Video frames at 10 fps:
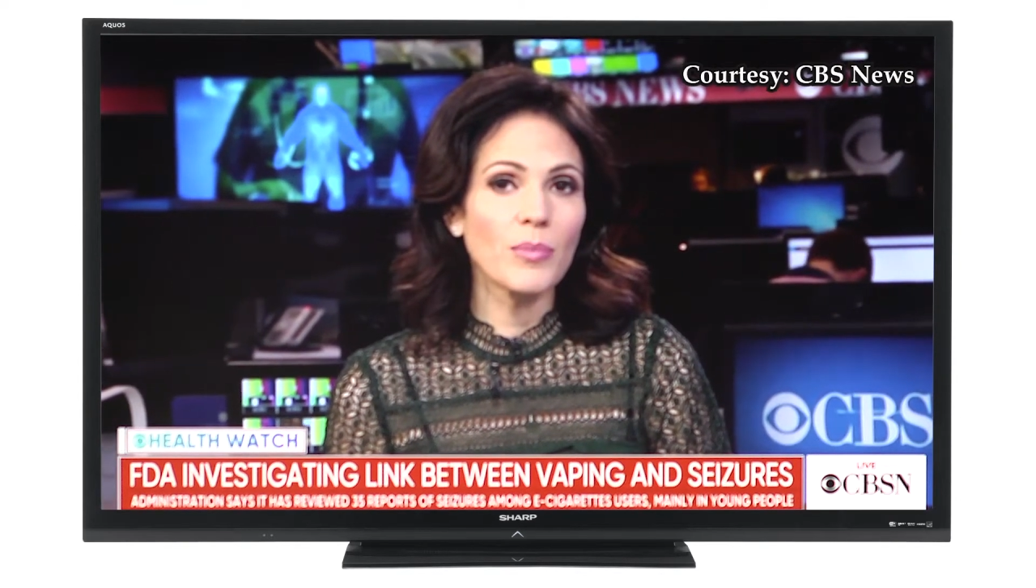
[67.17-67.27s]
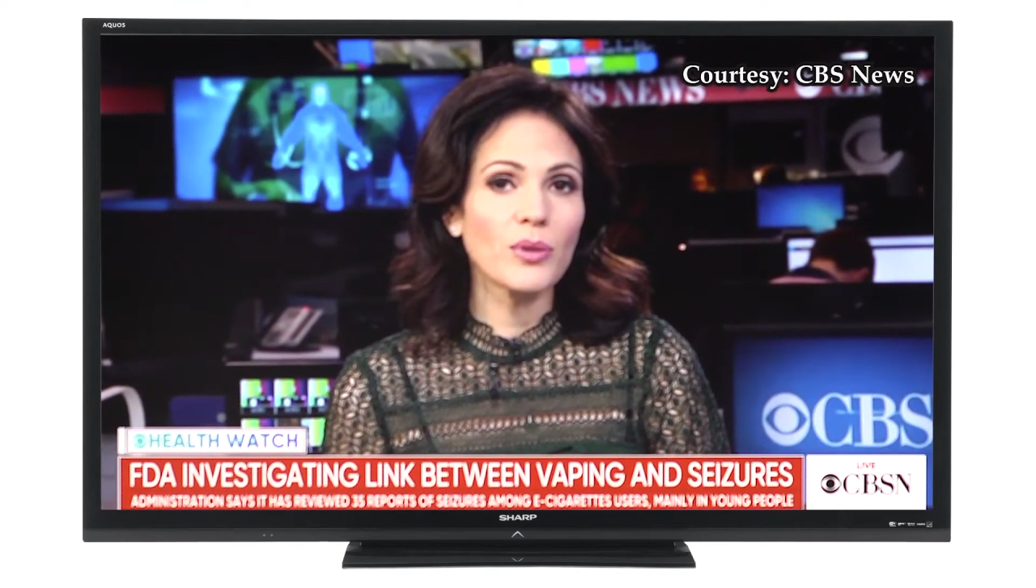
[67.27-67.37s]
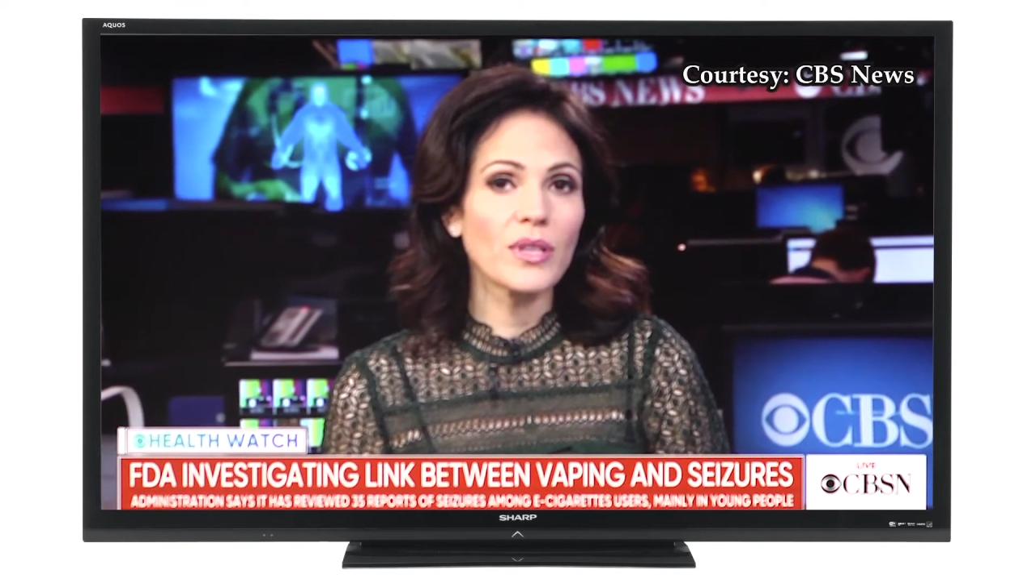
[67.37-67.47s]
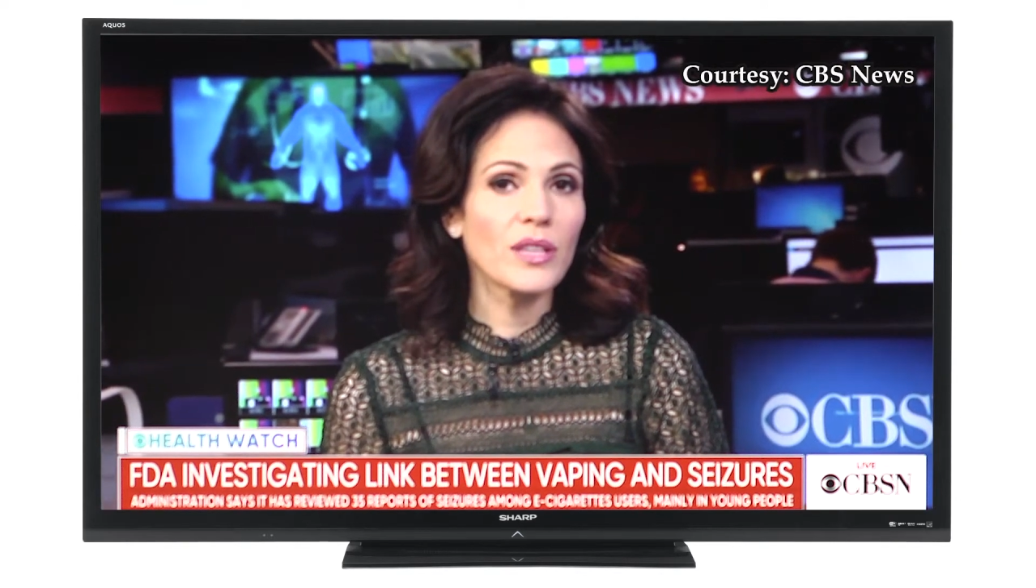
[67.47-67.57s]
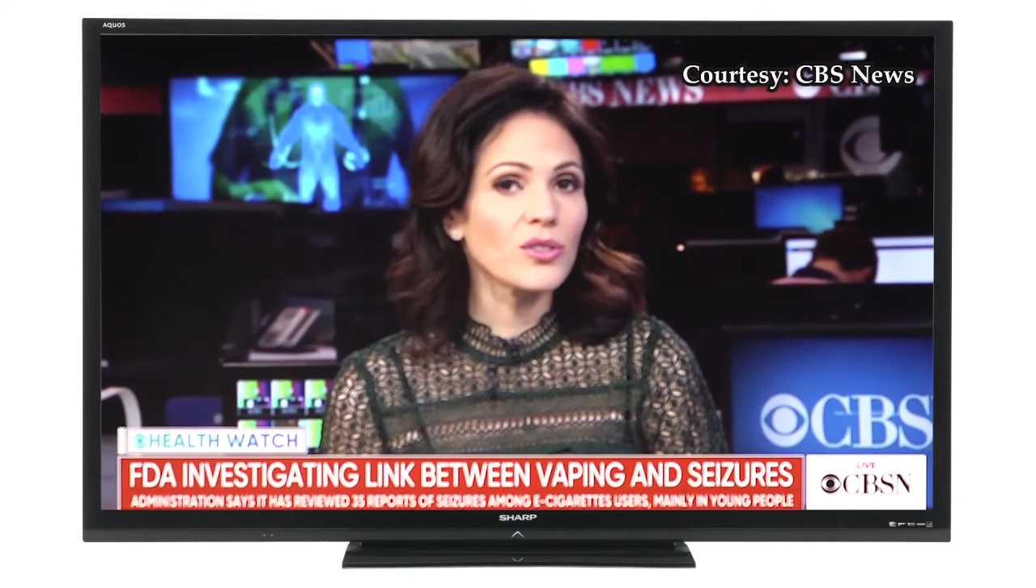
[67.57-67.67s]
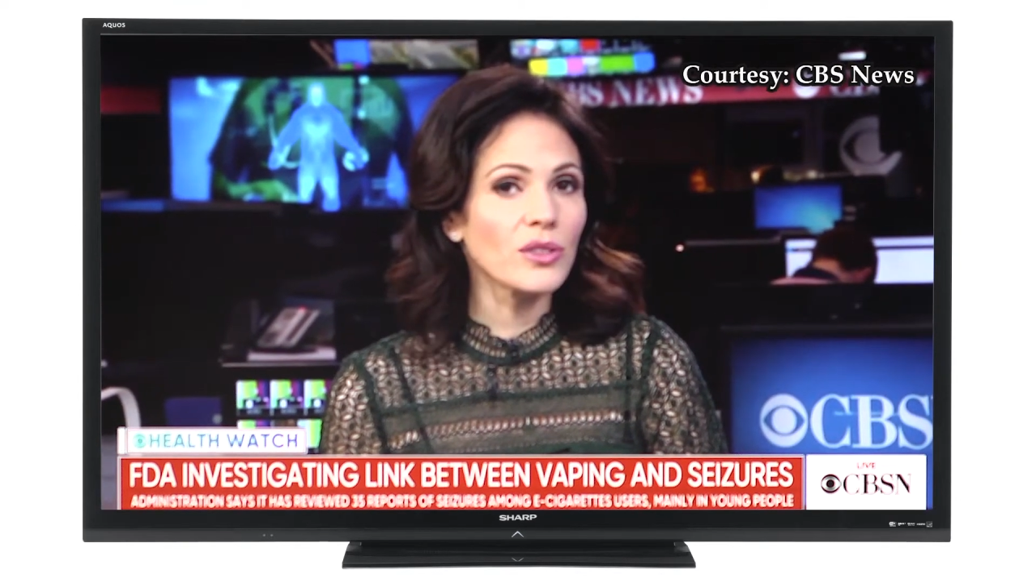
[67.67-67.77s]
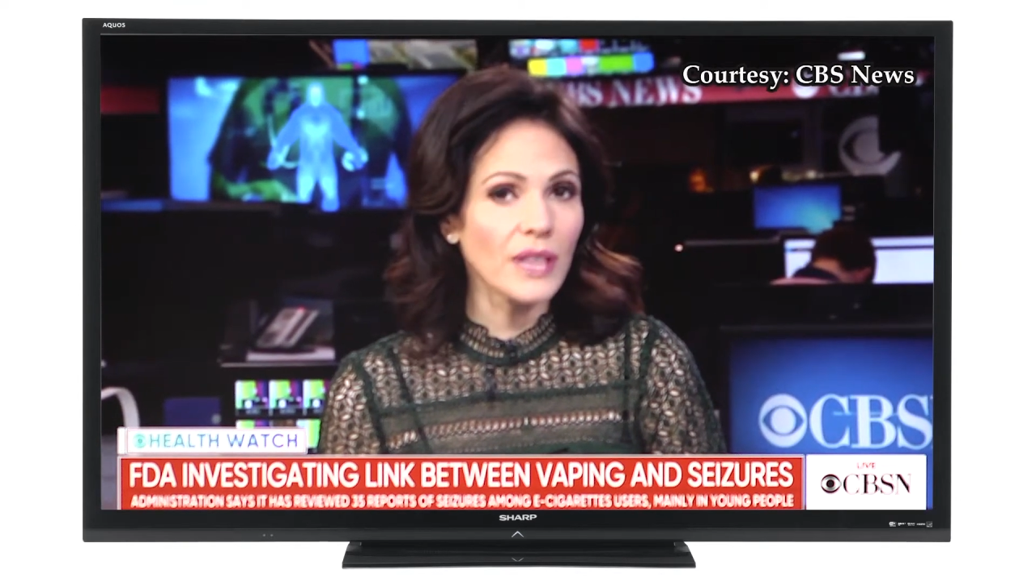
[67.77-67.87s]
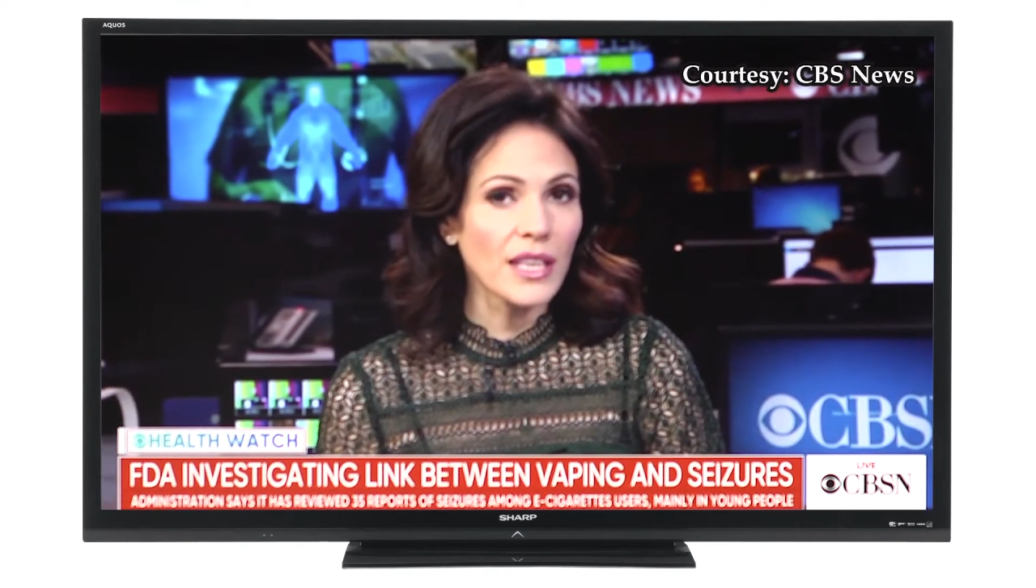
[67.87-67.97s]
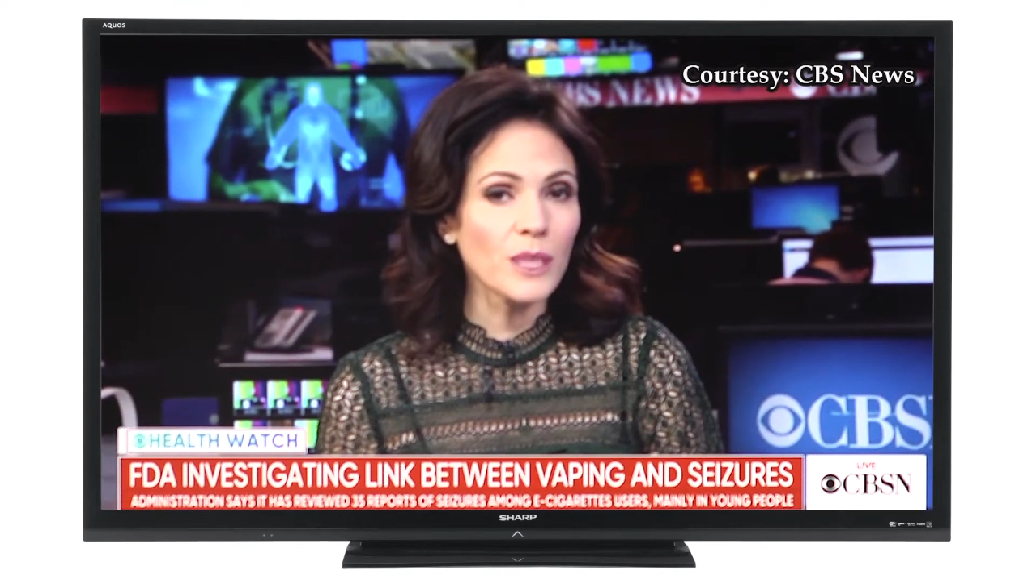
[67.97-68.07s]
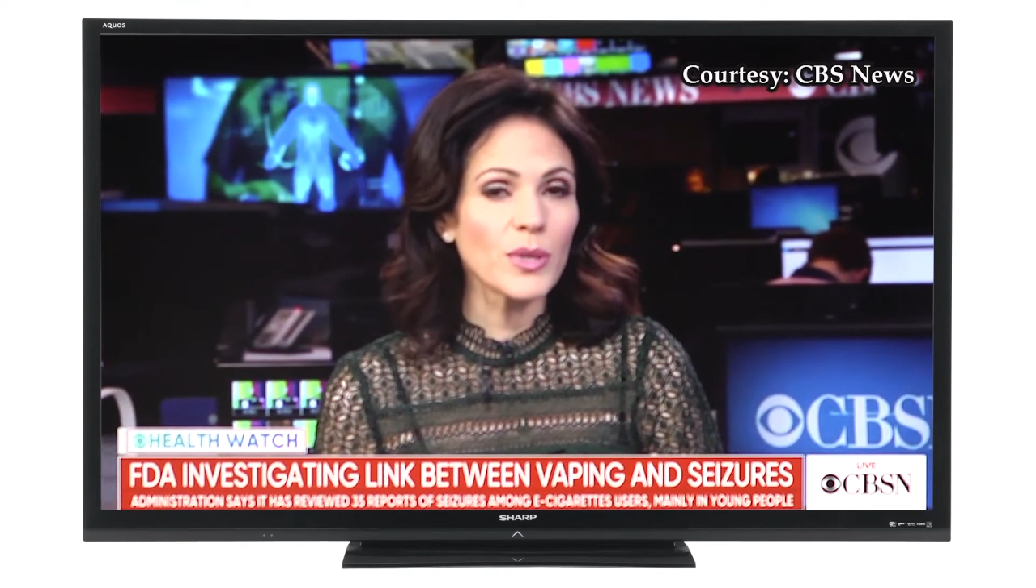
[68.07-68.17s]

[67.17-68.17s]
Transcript: potential link